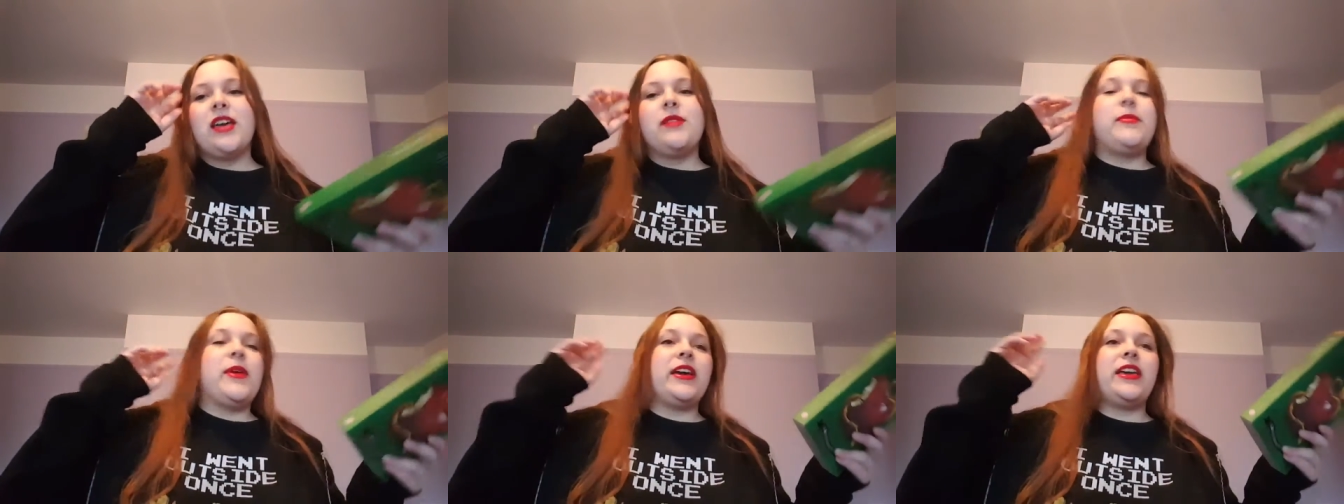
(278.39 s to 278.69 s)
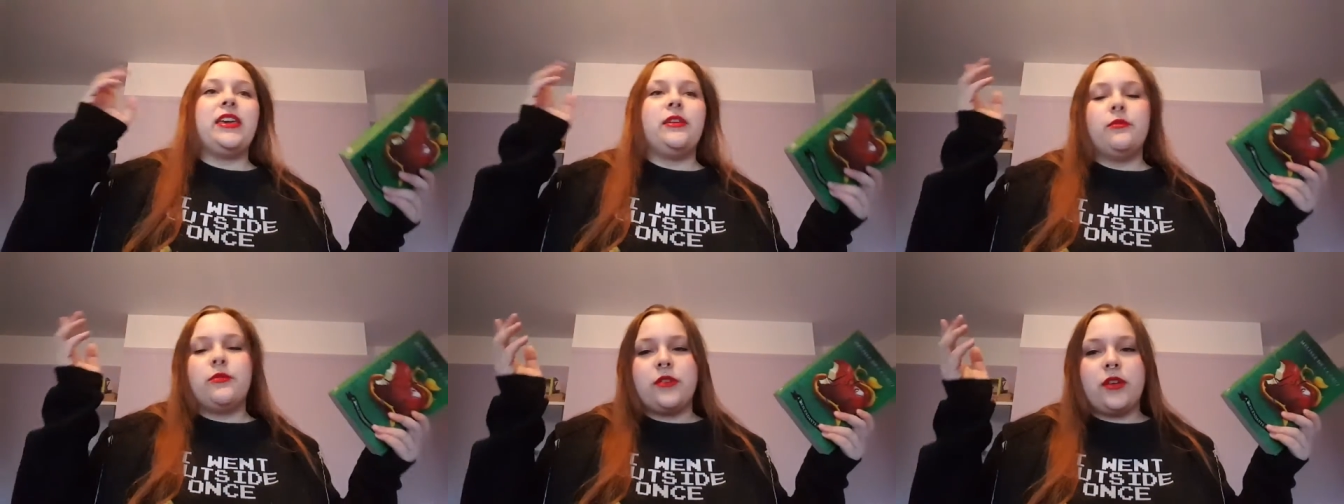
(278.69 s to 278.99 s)

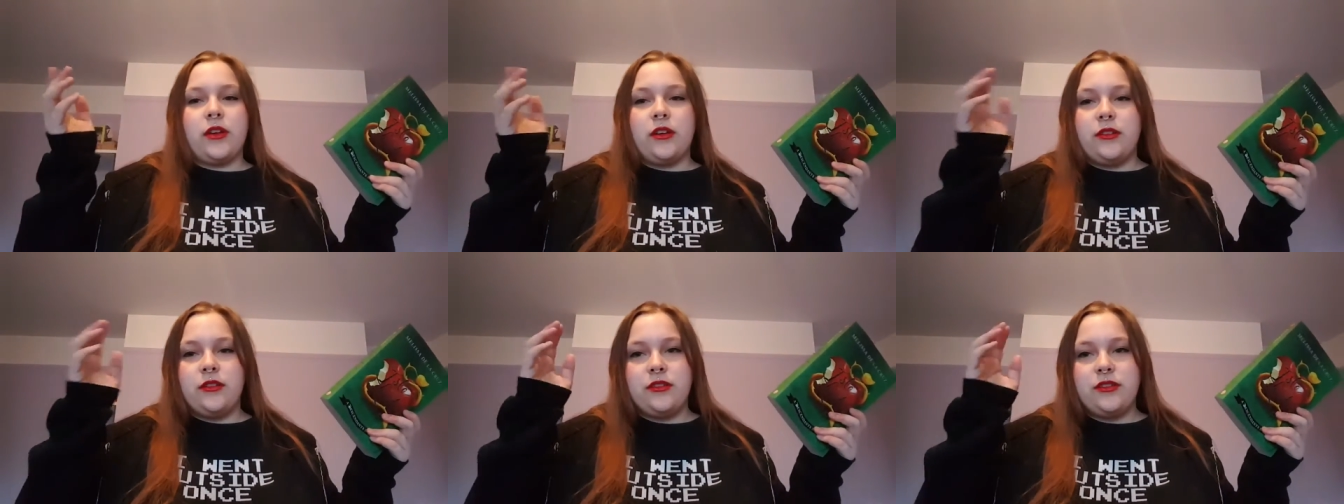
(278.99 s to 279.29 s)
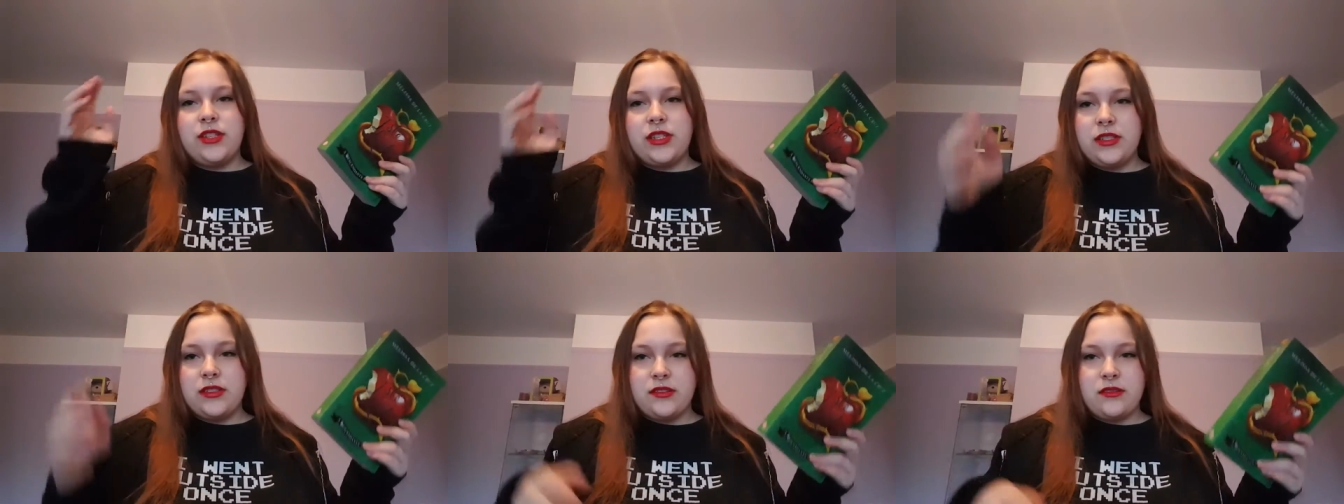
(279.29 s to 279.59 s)
Becky will know,
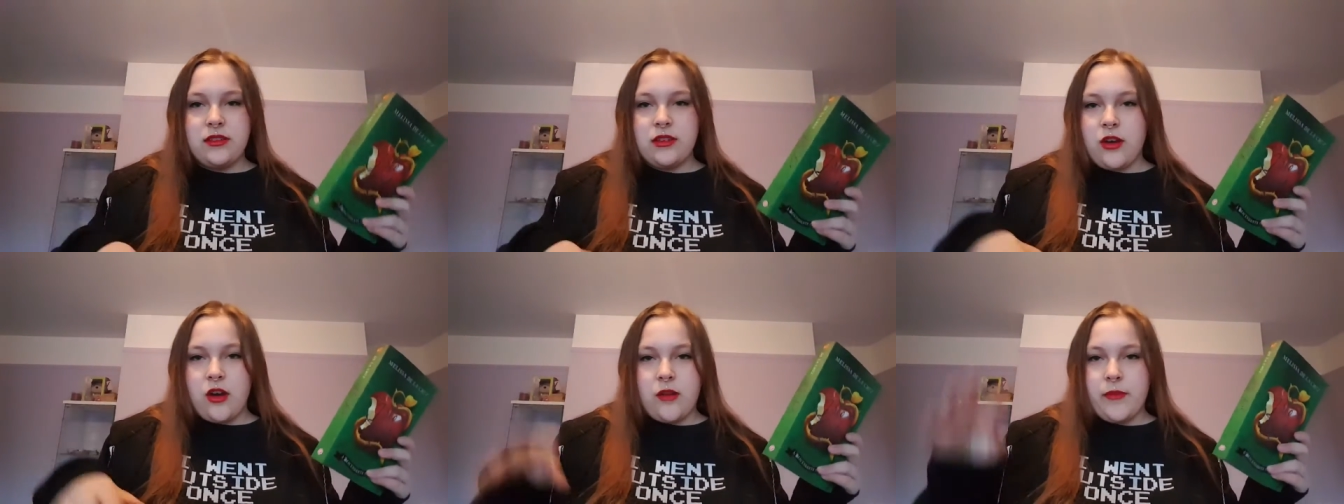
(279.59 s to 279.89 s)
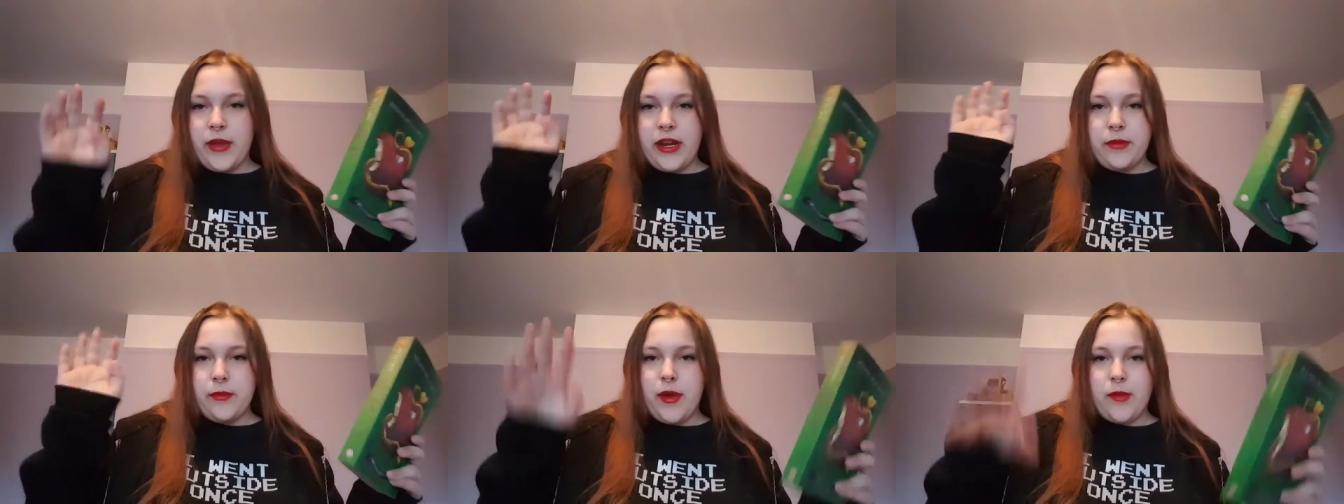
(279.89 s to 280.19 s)
she's got a
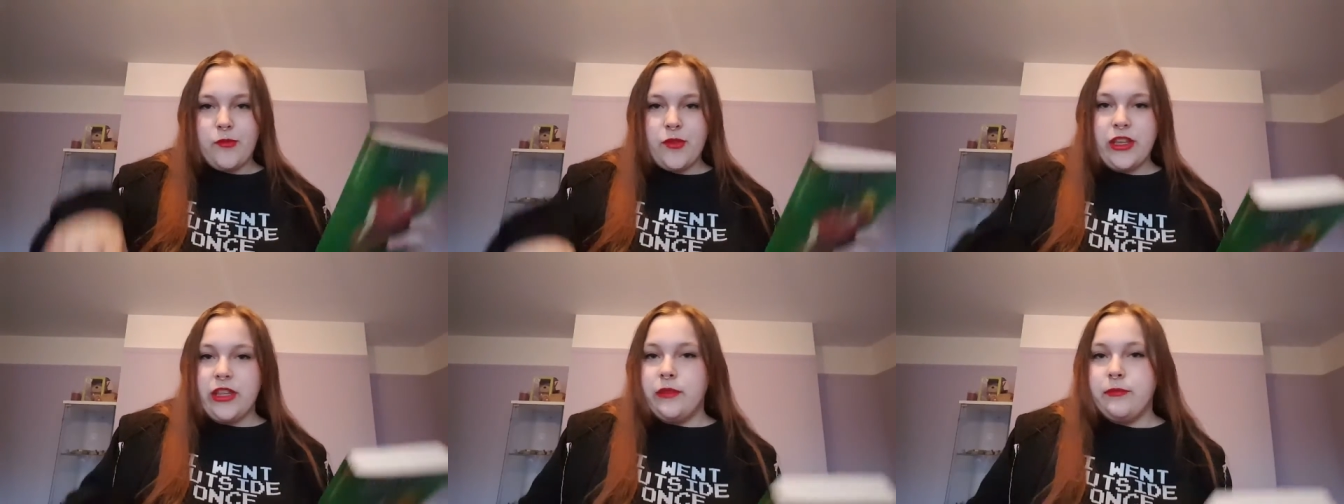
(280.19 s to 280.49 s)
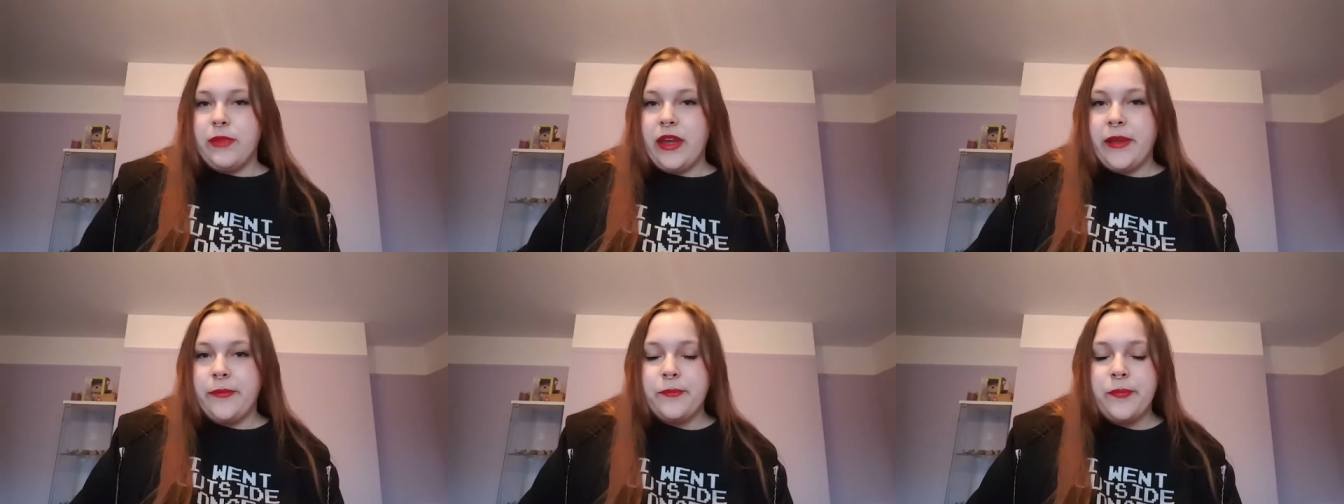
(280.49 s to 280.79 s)
better memory than
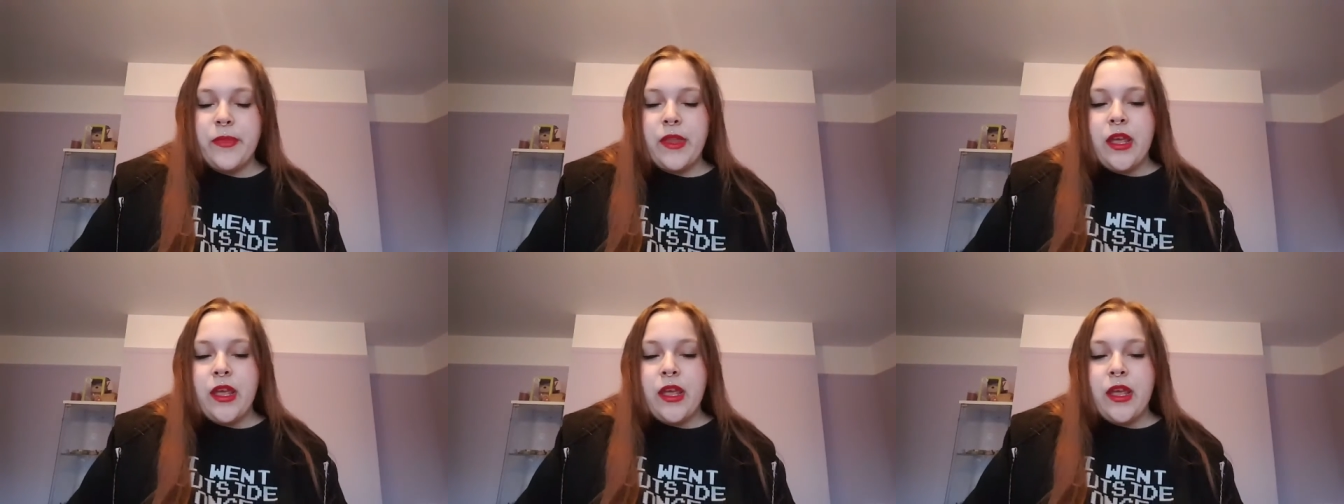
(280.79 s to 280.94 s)
me.